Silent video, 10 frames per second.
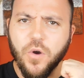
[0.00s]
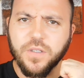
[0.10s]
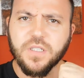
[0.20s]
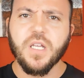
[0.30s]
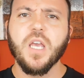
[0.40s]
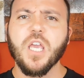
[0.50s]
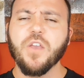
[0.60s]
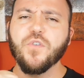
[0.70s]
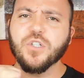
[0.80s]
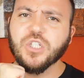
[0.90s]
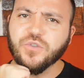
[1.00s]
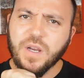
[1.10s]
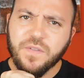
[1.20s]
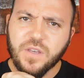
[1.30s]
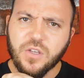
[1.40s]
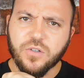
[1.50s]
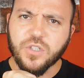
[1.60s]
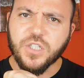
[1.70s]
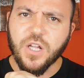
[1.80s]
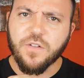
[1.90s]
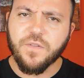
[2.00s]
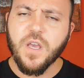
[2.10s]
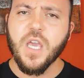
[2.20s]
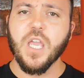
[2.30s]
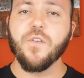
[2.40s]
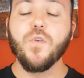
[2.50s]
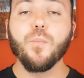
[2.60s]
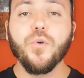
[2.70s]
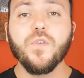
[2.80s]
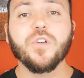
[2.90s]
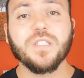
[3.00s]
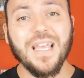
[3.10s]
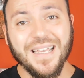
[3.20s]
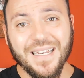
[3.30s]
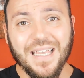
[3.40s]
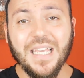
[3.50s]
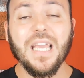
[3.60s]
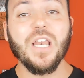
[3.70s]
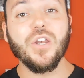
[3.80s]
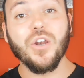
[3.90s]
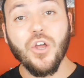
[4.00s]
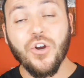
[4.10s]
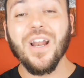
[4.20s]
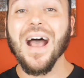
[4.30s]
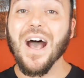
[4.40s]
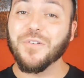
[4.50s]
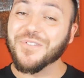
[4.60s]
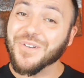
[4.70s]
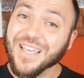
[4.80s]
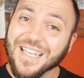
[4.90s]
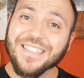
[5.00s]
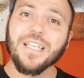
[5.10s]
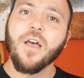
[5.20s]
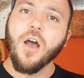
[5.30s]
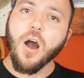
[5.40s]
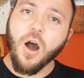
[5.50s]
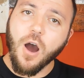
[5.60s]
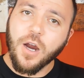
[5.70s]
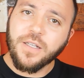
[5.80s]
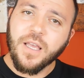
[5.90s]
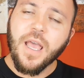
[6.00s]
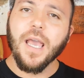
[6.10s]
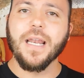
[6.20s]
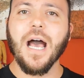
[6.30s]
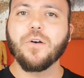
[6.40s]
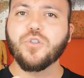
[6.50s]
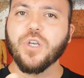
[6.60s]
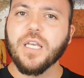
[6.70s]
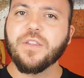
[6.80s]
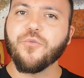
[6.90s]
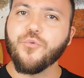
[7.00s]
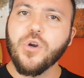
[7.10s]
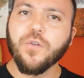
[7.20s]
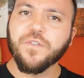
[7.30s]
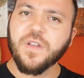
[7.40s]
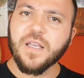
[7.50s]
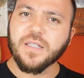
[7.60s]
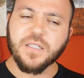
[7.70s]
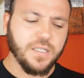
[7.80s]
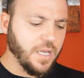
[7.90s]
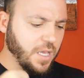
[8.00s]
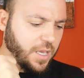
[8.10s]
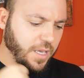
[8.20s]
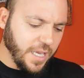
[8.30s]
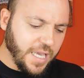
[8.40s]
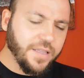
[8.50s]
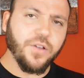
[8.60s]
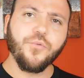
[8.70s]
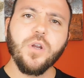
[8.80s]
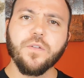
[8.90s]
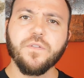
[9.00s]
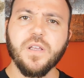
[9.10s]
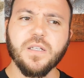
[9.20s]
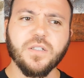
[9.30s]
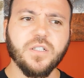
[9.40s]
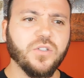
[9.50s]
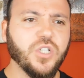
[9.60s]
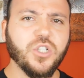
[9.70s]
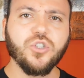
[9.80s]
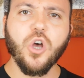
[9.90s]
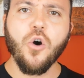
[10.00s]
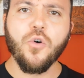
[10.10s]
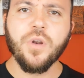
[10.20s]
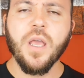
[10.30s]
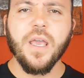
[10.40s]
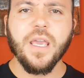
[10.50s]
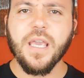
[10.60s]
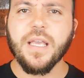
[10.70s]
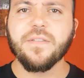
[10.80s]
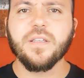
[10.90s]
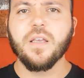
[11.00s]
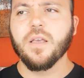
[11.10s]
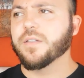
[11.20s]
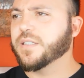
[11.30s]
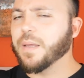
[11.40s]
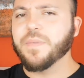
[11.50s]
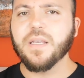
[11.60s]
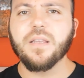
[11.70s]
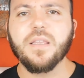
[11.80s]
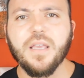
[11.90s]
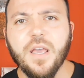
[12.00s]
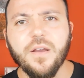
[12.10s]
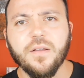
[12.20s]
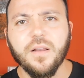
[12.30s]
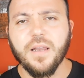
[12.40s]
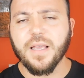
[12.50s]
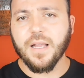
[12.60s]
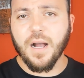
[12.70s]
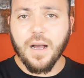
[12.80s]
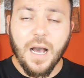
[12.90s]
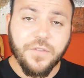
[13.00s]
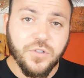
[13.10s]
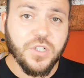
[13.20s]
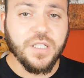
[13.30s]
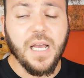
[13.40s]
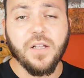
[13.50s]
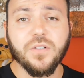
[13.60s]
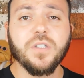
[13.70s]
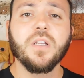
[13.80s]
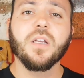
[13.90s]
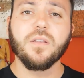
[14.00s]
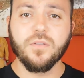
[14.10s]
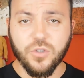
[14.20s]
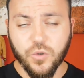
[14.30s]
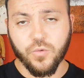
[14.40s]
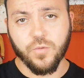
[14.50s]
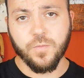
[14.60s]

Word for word: points, if you're strengthening yourself, if you improve your technique and learn how to hit hard and how to hit real things. Hit real things. Just don't hit something in the air like other styles do.